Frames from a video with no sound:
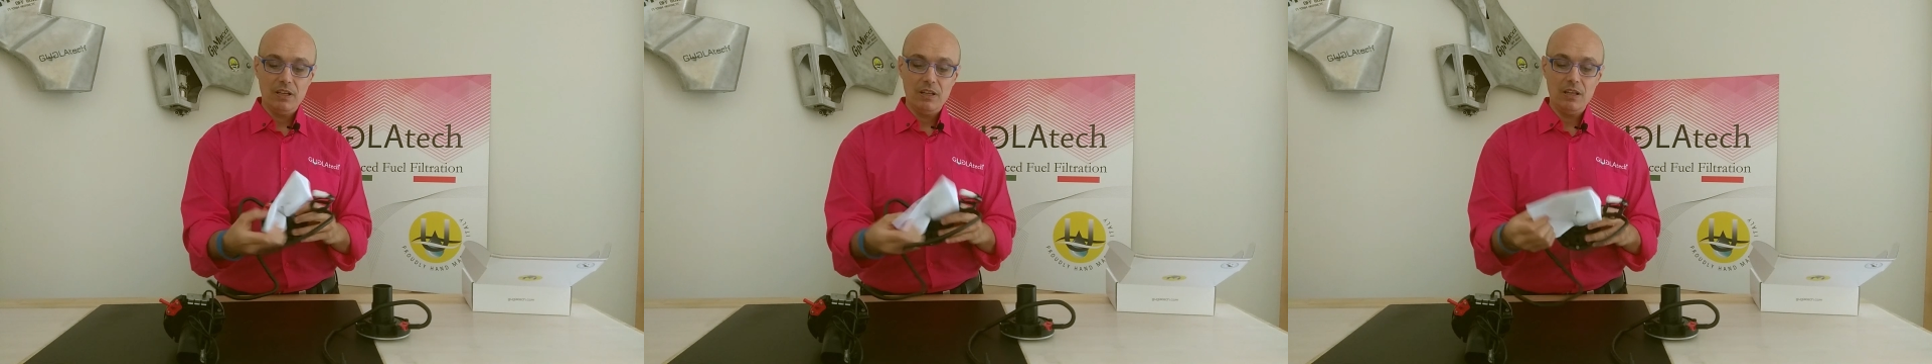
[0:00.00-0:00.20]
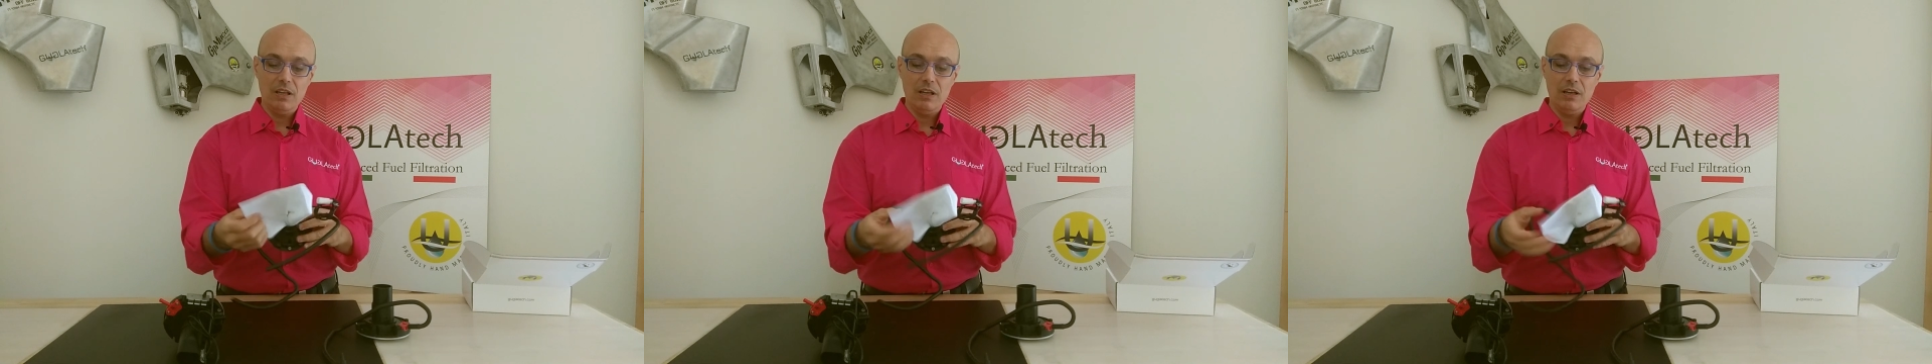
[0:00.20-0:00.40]

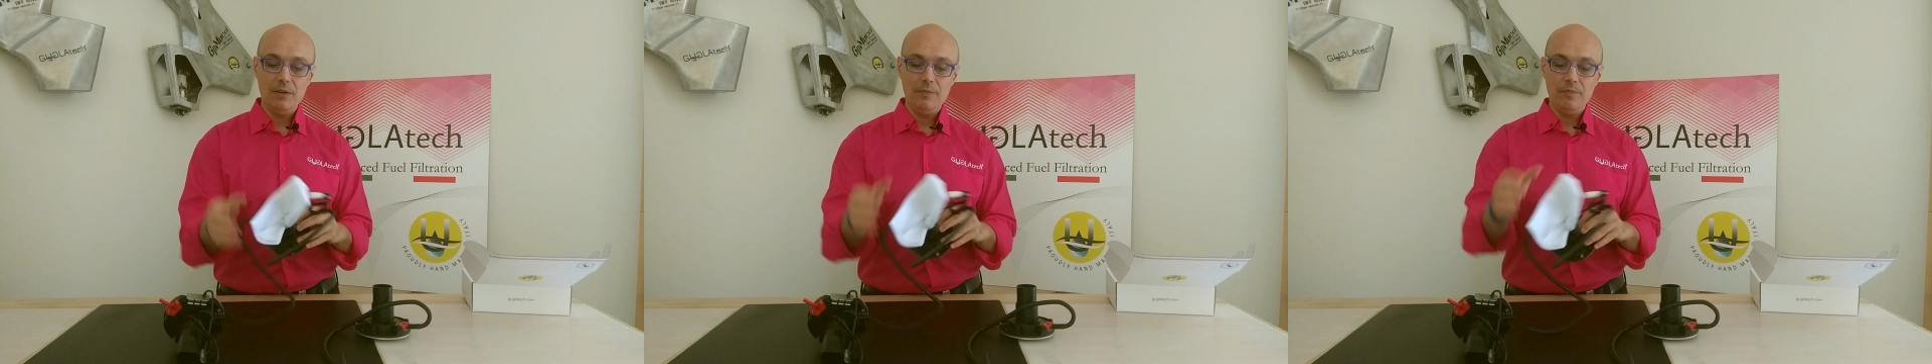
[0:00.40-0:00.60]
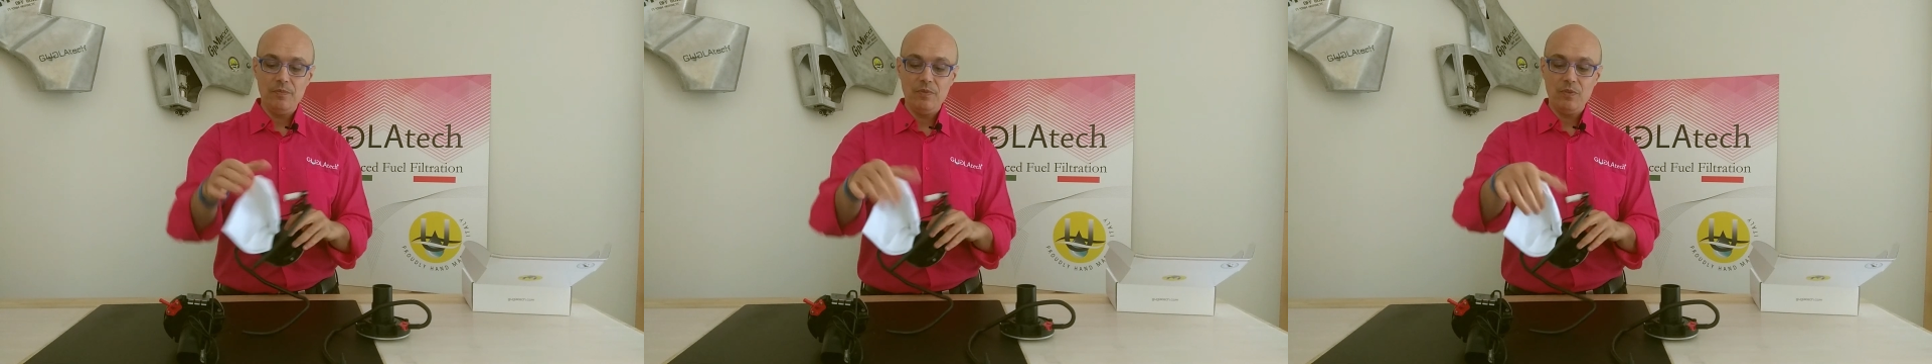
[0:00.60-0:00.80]

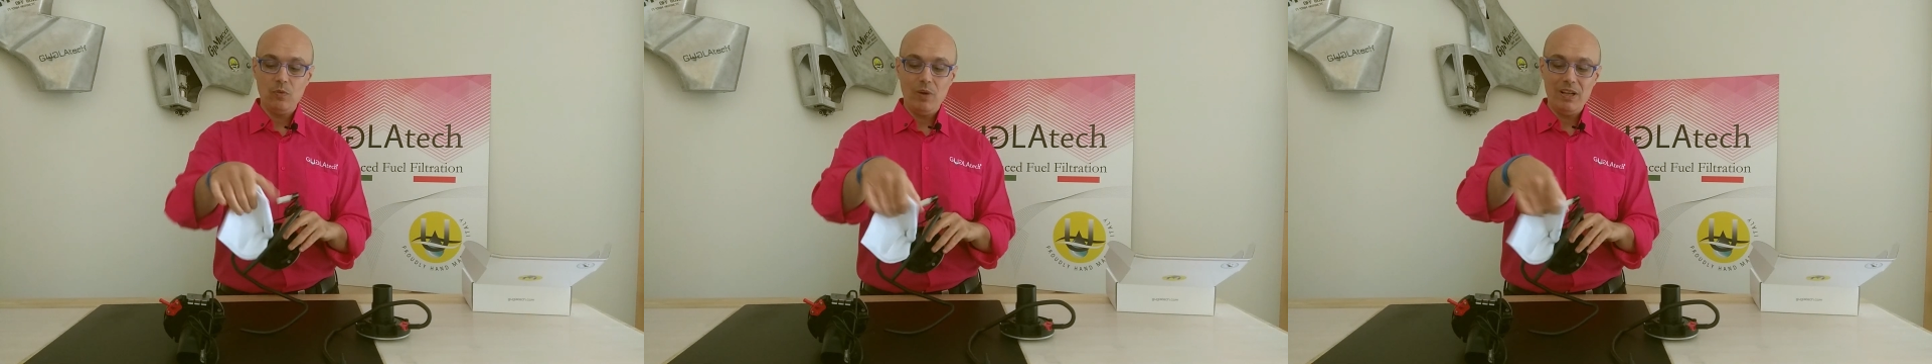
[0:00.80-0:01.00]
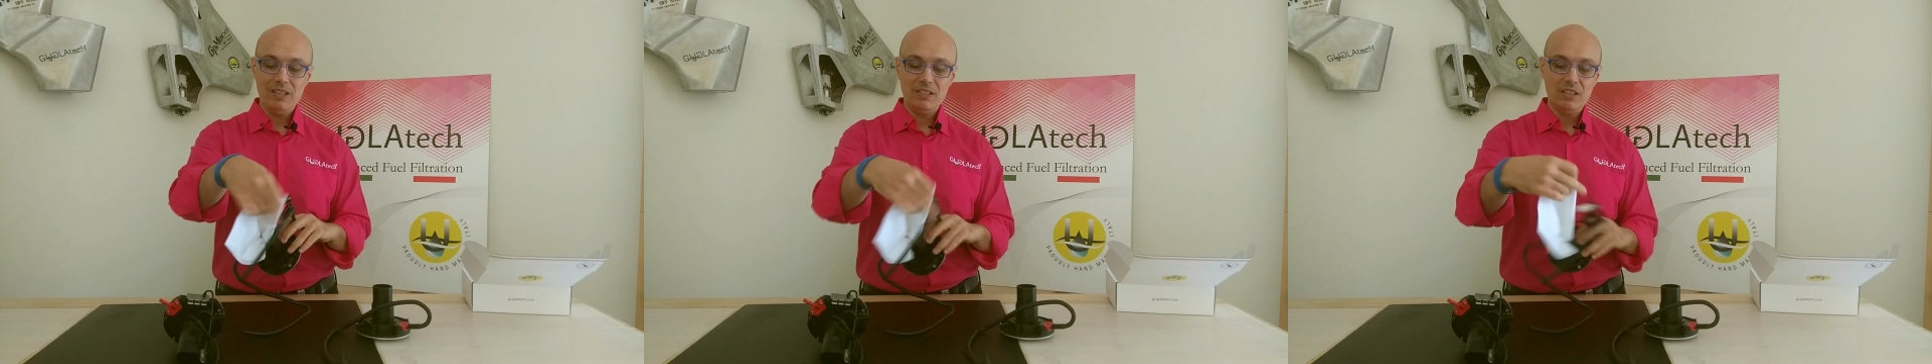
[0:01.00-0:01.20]

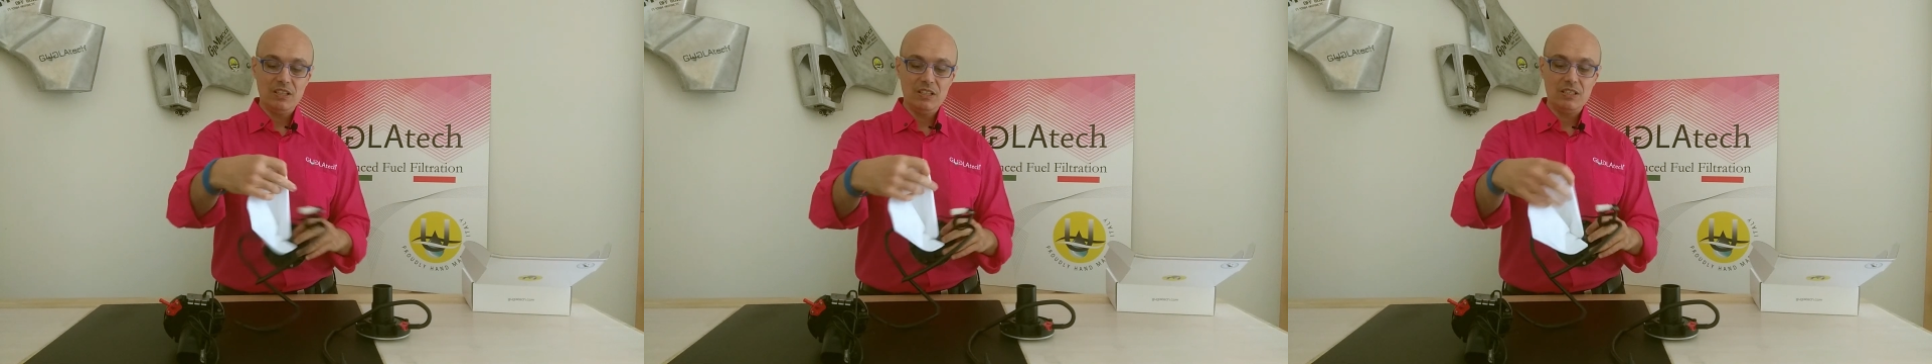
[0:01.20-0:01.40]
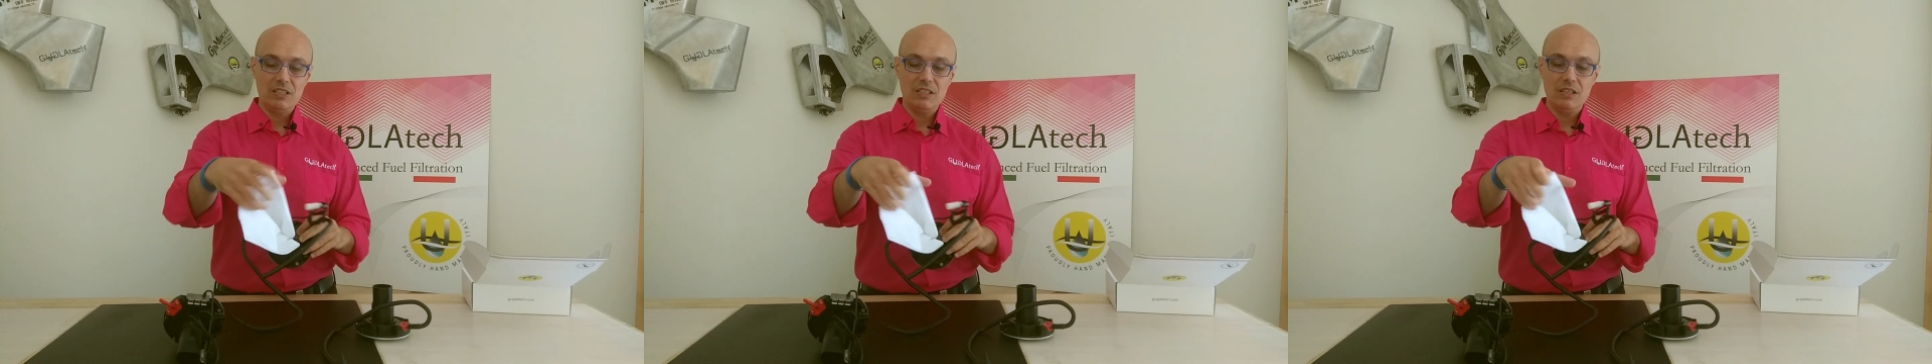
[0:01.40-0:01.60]

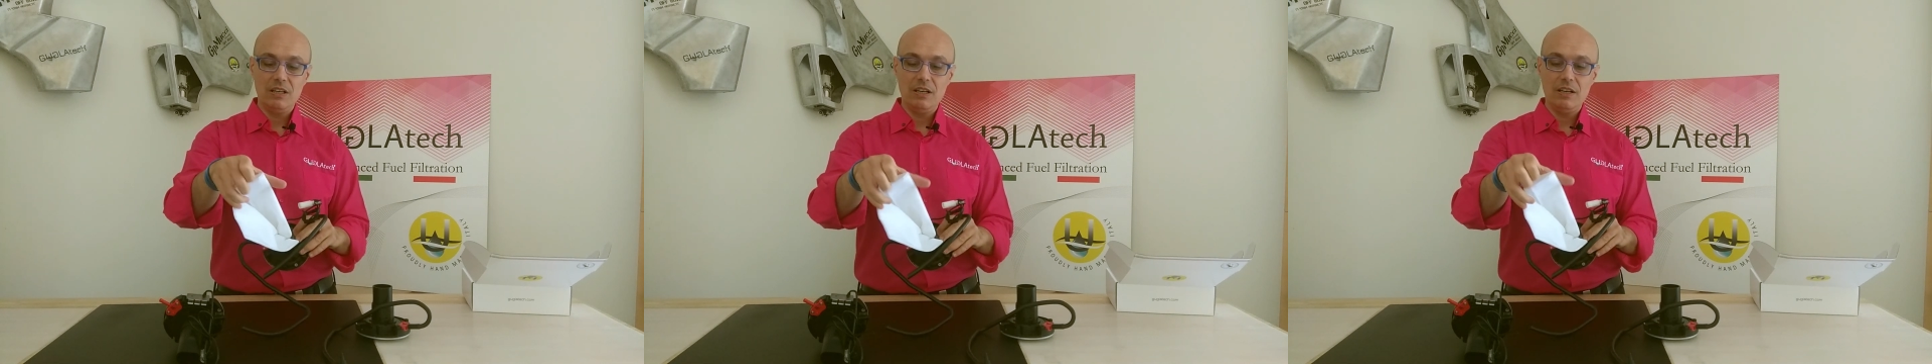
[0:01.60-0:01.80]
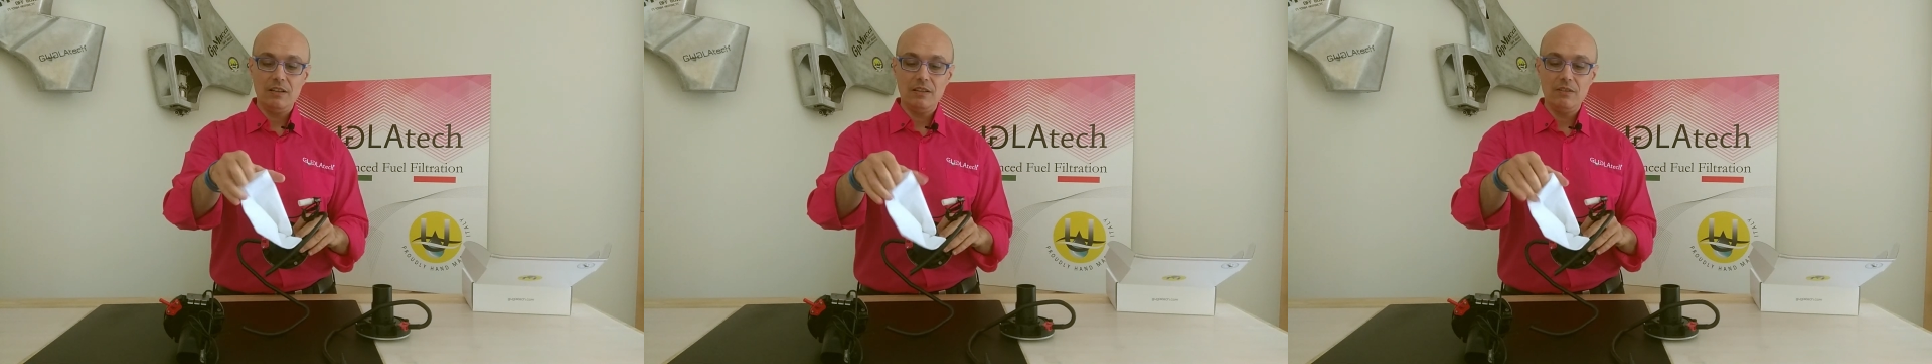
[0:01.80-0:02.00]

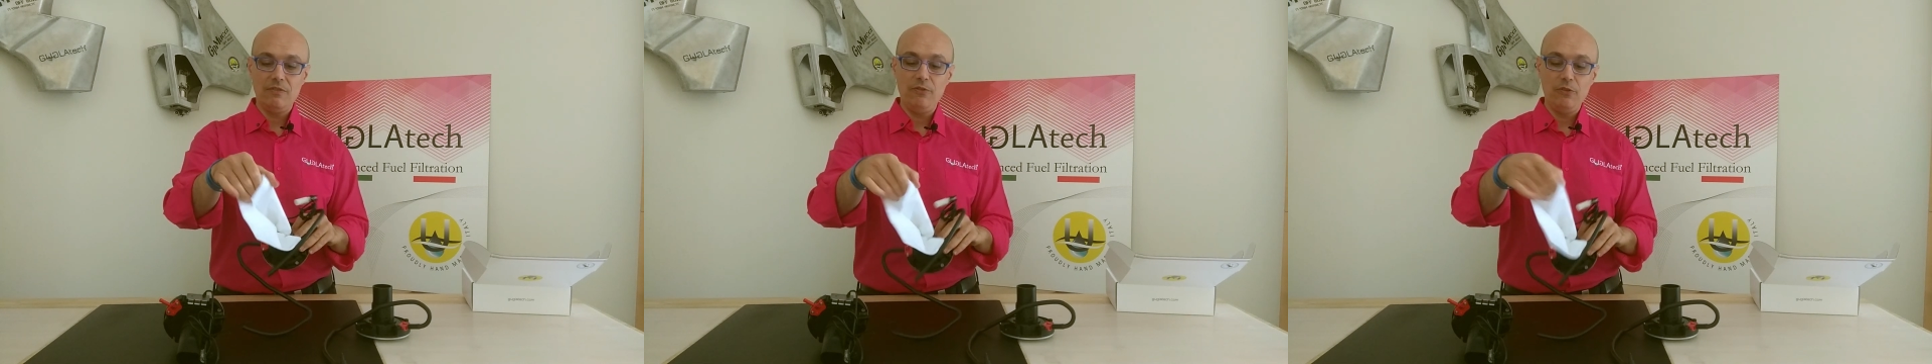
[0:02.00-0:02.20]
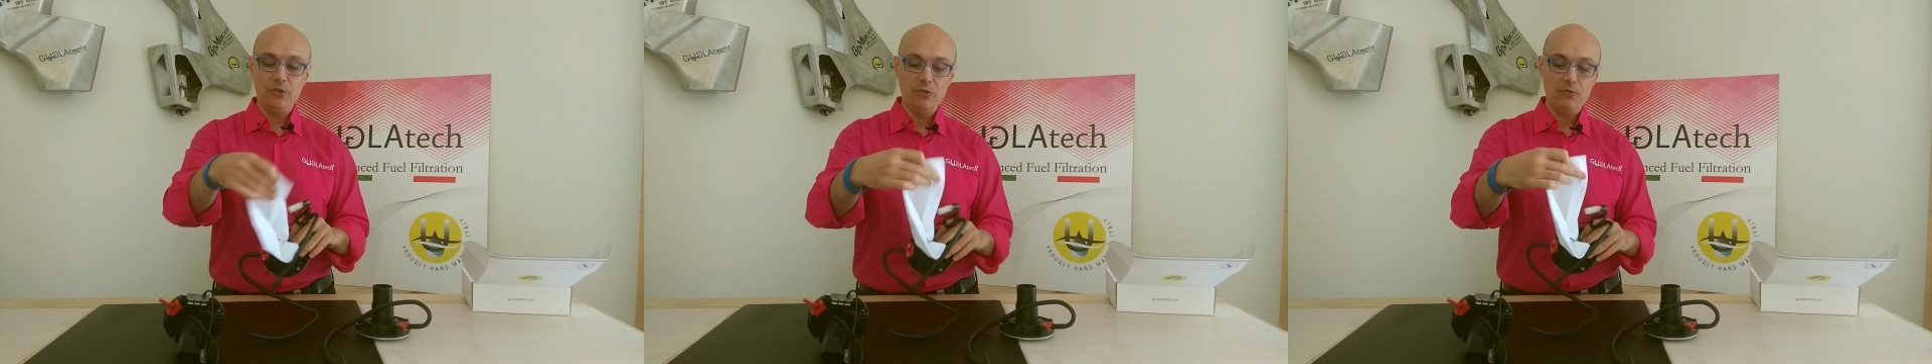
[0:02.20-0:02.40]

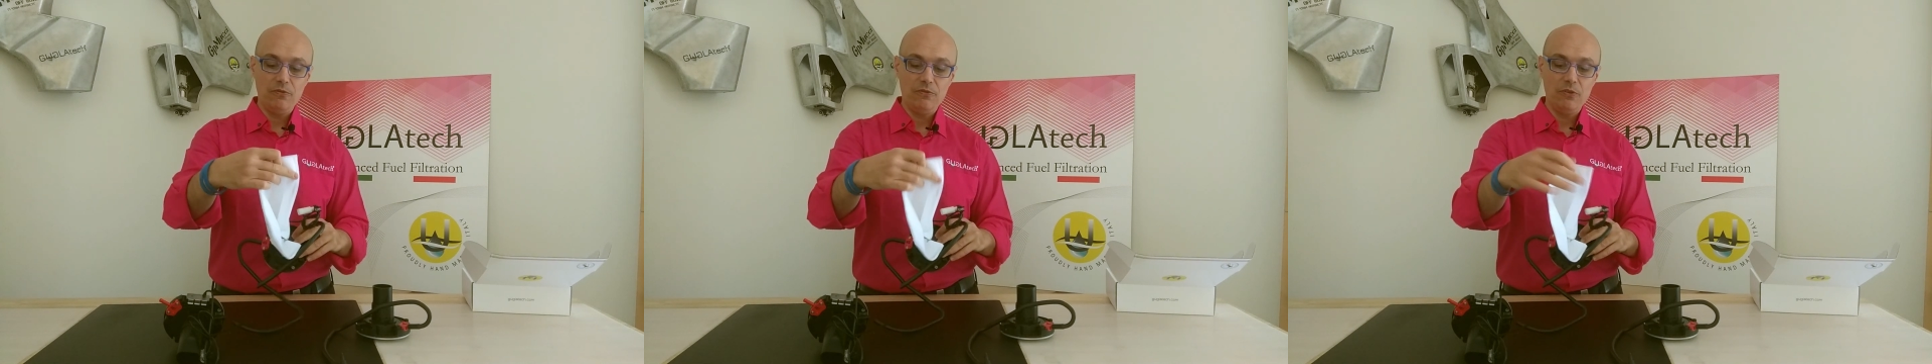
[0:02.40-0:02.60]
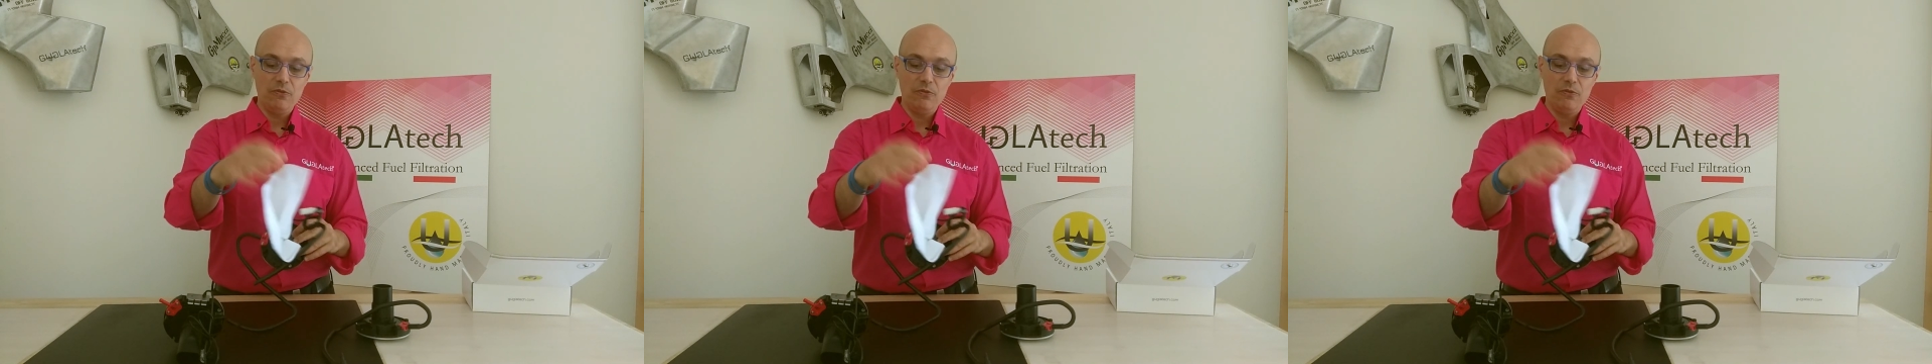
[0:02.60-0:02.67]
the